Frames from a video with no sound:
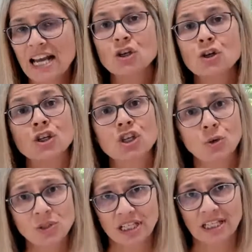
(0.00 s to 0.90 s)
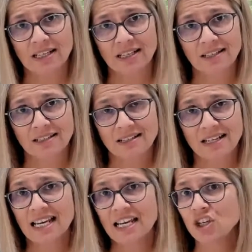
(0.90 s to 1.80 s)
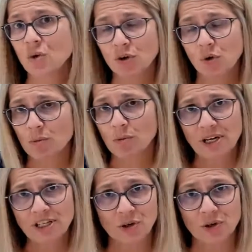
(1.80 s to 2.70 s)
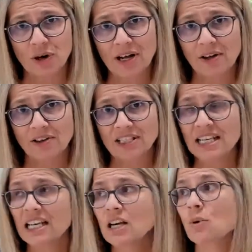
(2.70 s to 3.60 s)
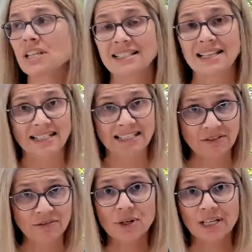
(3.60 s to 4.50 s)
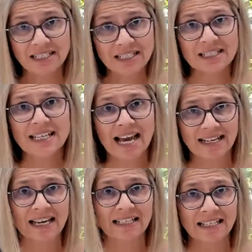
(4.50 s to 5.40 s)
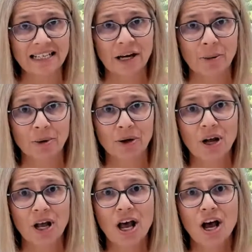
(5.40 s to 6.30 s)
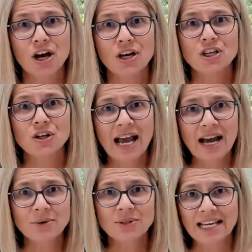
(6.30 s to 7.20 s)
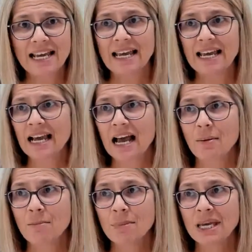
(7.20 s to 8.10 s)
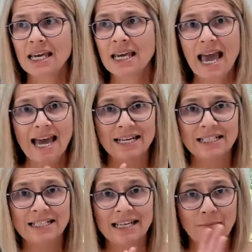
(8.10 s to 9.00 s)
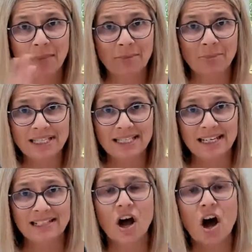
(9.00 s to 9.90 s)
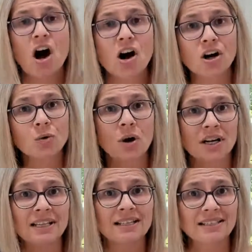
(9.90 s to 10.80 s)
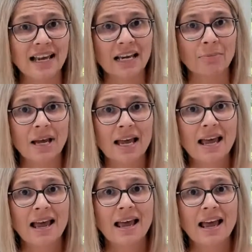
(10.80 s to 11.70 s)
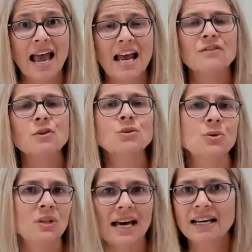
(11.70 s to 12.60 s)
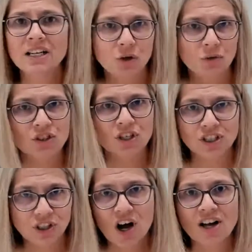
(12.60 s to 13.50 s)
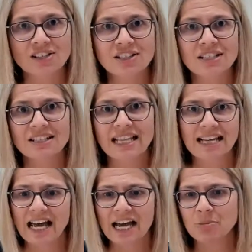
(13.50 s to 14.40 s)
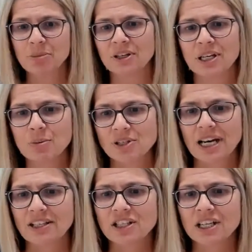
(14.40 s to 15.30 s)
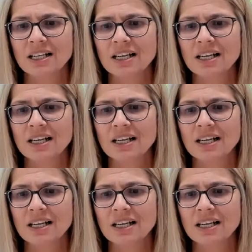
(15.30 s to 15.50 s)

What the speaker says: you're using it in your corporation or your LLC, which has a different tax ID number, you're now saying me and my business are one and the same. And if you do that, you've just lost that liability protection.